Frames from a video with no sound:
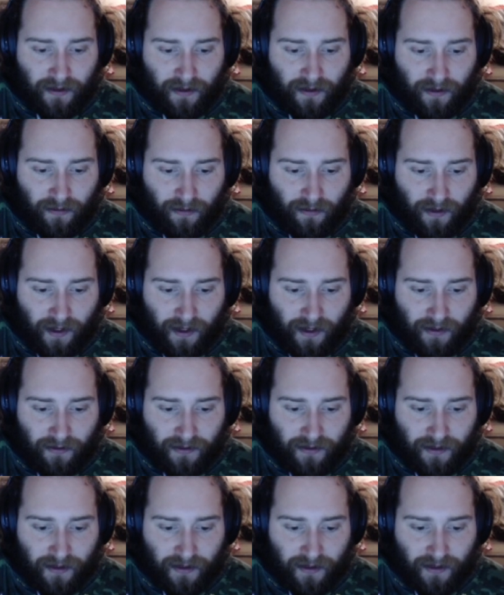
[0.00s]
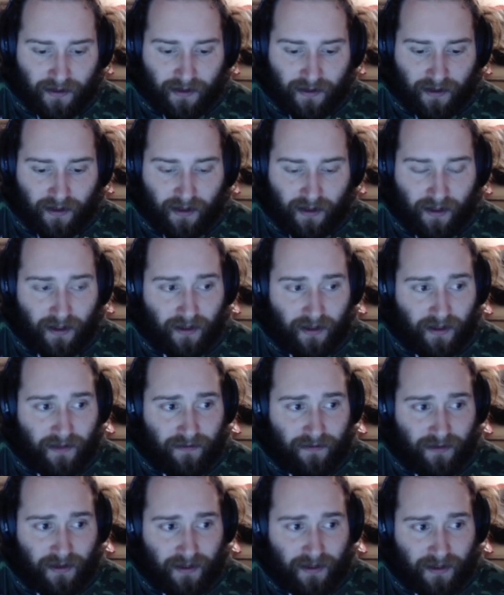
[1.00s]
around
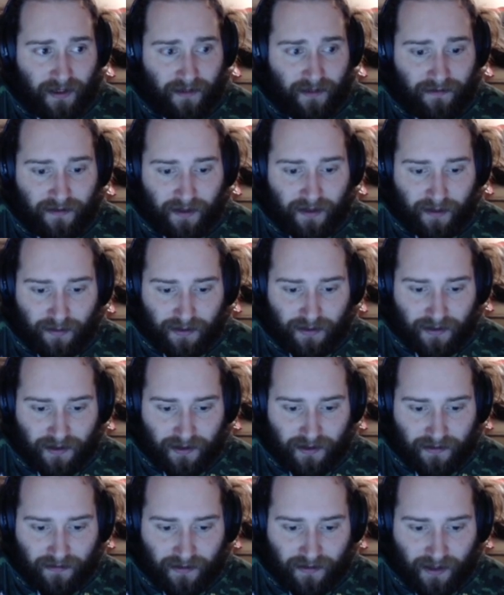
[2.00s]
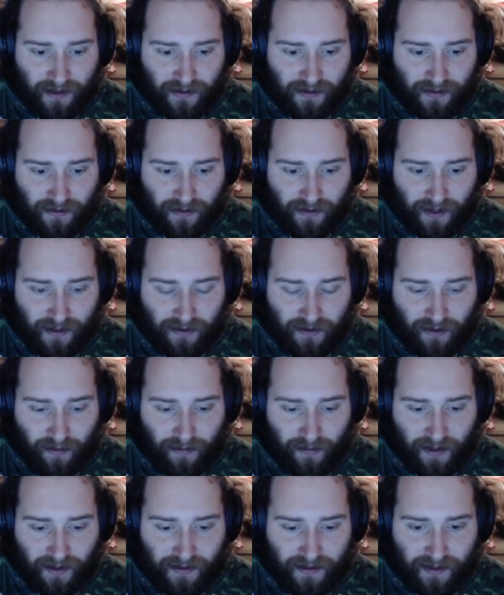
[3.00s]
level 11, I believe. Yes, so that's all
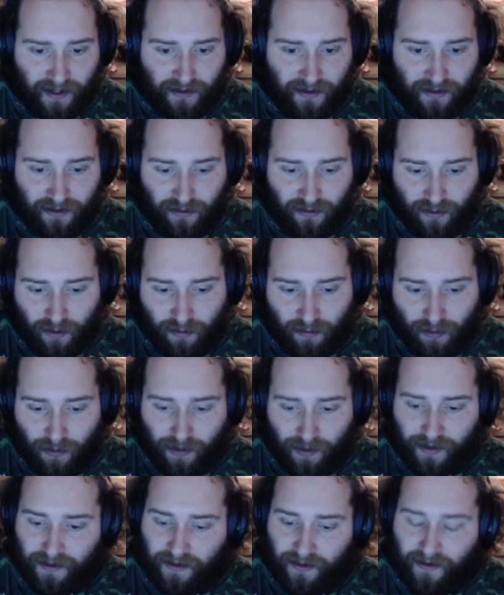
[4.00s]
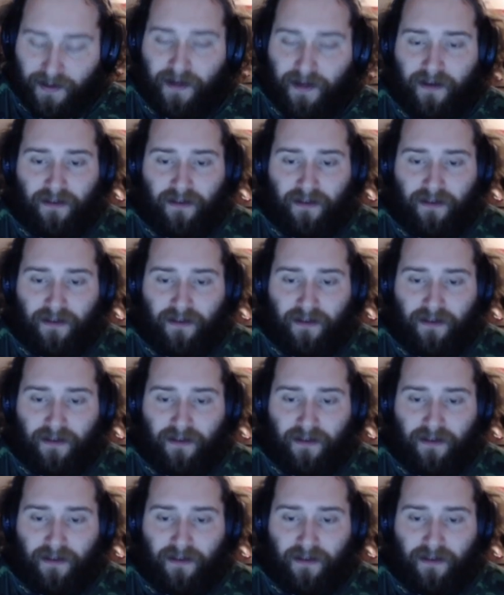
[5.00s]
maxed out. You can throw a point into there.